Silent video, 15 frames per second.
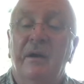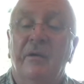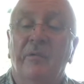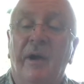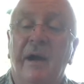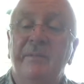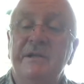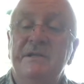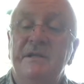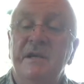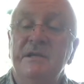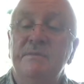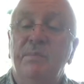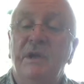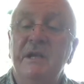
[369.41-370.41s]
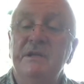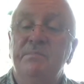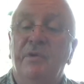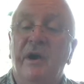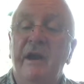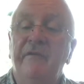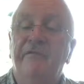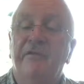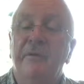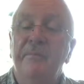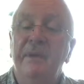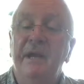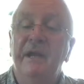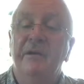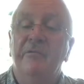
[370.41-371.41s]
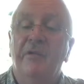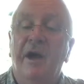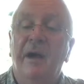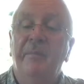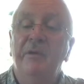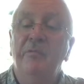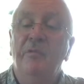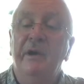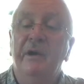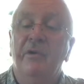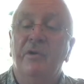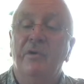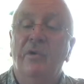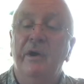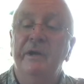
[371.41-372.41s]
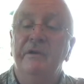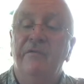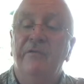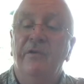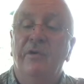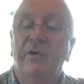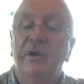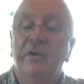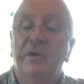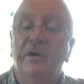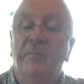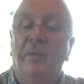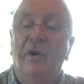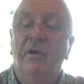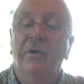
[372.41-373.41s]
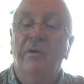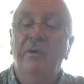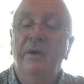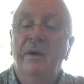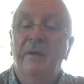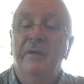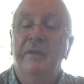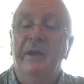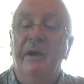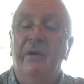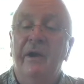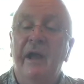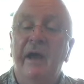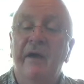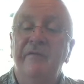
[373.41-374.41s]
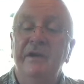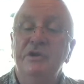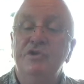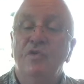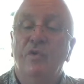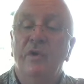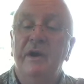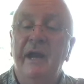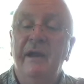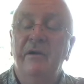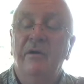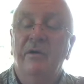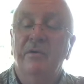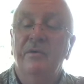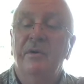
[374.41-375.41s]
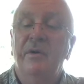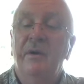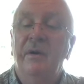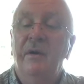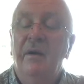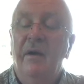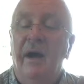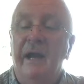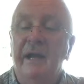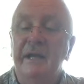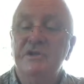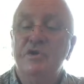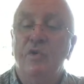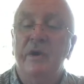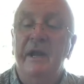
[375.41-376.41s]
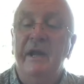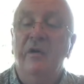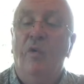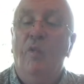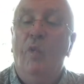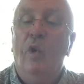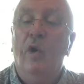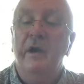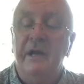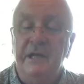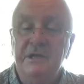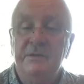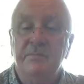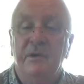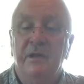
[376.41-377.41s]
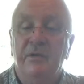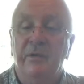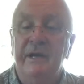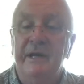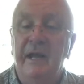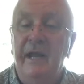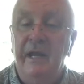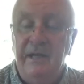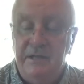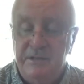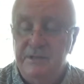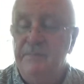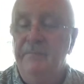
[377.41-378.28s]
Robin says, Please pray for me and Robin. We are going to Florida tomorrow. They are having tornado I guess, tornado warnings for three days.